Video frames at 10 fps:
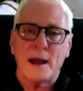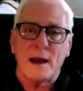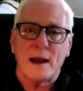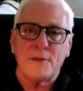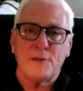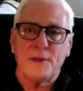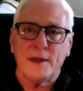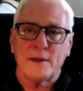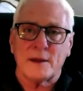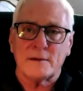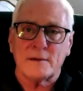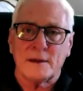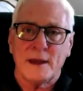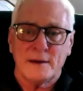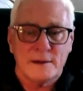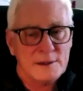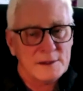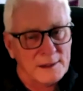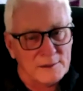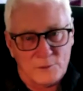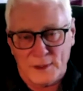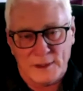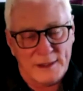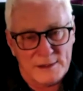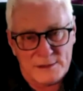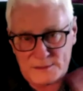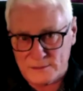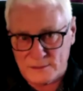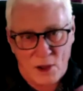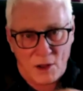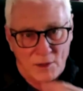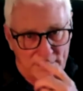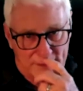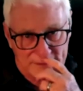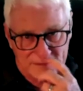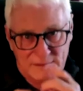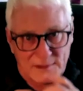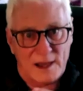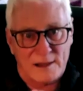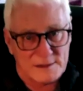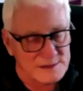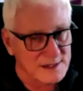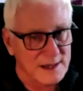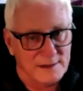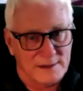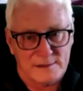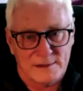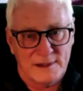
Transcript: I think it really is all that God has done.